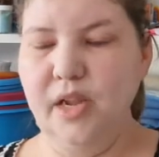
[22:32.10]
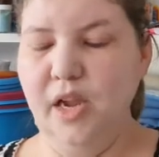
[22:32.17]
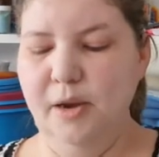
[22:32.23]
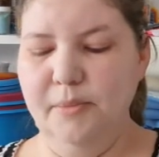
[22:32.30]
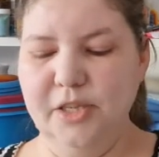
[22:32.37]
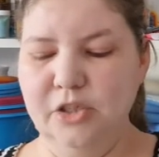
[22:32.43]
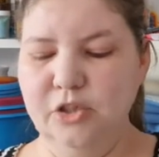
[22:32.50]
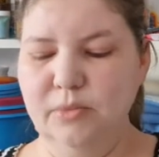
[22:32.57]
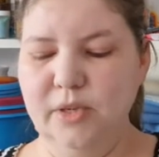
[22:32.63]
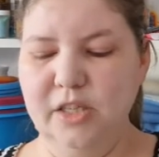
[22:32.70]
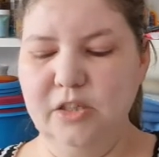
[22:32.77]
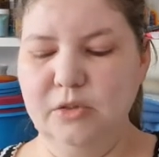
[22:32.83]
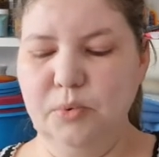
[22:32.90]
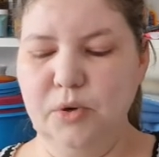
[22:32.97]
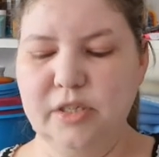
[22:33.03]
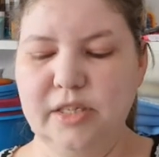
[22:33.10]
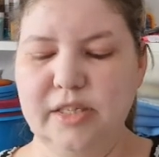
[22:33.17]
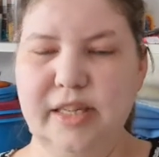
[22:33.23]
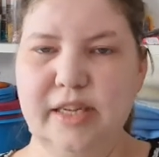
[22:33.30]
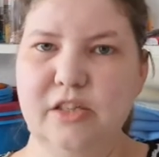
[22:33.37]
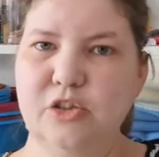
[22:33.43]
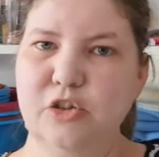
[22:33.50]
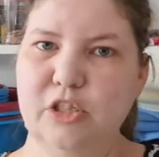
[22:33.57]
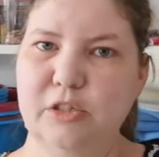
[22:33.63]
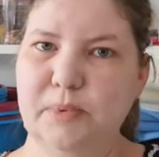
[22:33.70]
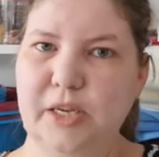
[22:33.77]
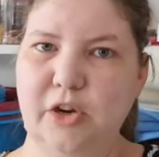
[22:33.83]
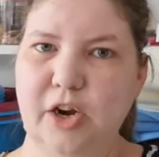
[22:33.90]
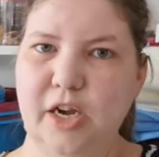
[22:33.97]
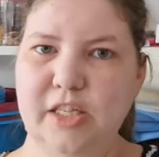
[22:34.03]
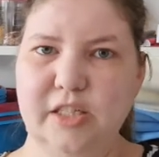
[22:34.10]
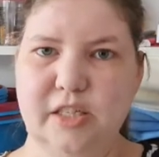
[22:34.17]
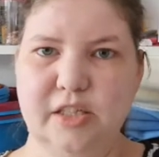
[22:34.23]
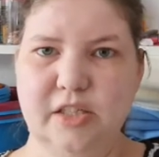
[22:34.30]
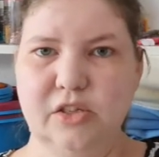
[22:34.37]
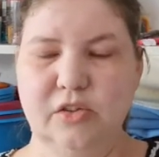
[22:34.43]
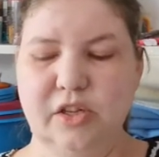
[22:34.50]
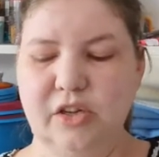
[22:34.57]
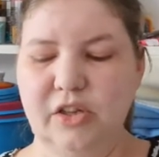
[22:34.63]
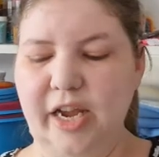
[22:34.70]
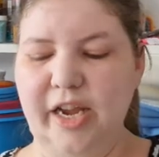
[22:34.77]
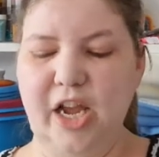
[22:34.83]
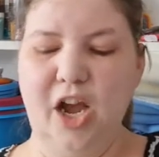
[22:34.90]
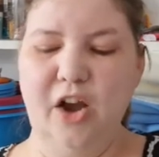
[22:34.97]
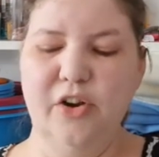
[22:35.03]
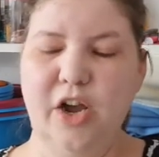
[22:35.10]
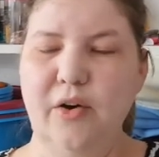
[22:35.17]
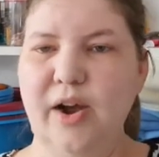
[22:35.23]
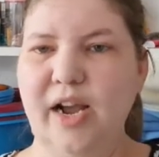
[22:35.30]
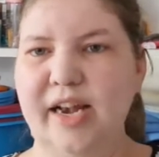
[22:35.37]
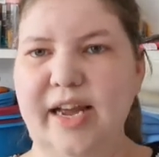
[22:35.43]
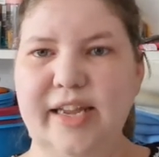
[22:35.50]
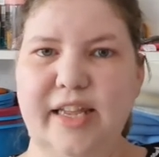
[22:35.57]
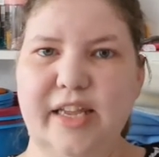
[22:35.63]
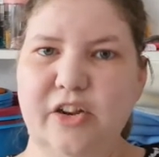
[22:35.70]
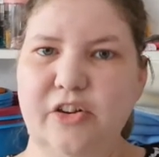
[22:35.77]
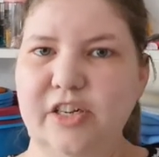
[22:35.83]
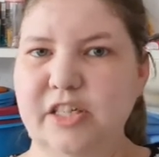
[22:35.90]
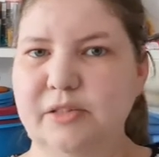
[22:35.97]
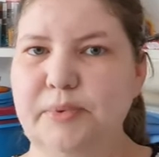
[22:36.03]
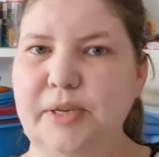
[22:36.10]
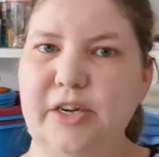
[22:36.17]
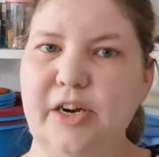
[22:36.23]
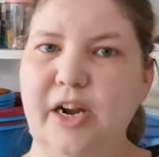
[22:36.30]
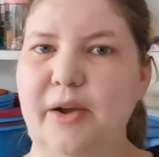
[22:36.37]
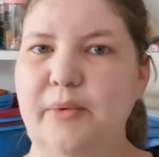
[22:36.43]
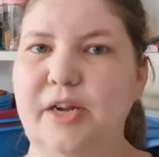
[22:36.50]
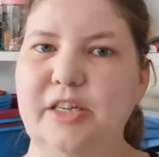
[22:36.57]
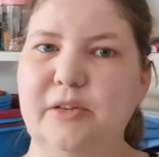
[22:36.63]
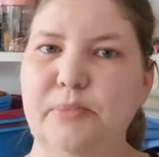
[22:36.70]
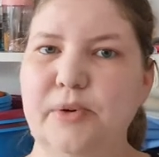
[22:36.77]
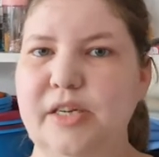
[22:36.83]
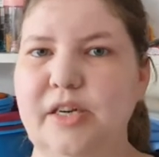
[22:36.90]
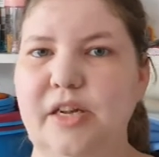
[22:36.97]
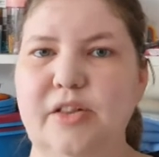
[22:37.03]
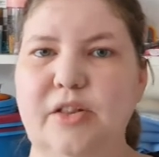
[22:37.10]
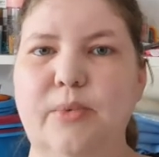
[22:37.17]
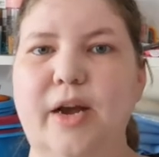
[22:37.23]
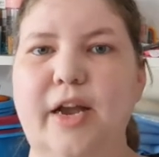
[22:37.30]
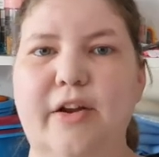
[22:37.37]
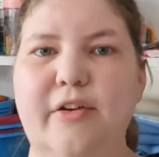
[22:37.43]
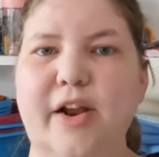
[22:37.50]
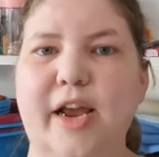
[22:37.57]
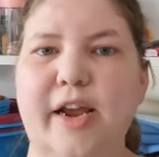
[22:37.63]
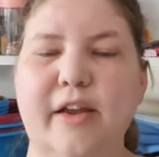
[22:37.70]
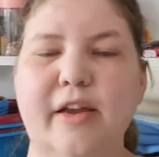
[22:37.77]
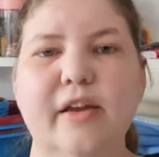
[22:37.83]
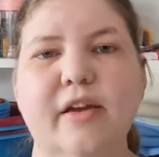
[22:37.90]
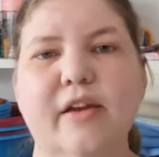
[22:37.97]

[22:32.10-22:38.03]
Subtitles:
I'm assuming this person likes crispy crust, and so they're like, oh no, I like it crispier. I want to put it on the wire rack.